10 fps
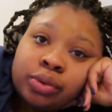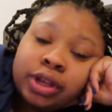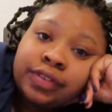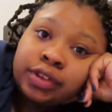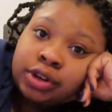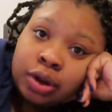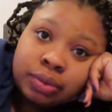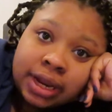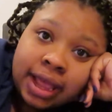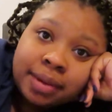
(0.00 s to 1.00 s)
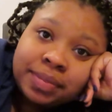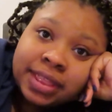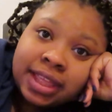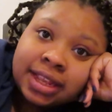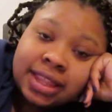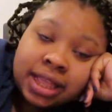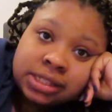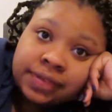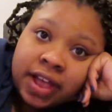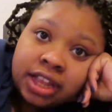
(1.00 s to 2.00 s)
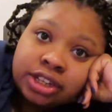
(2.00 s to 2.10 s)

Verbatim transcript: If you don't nap, then that's fine.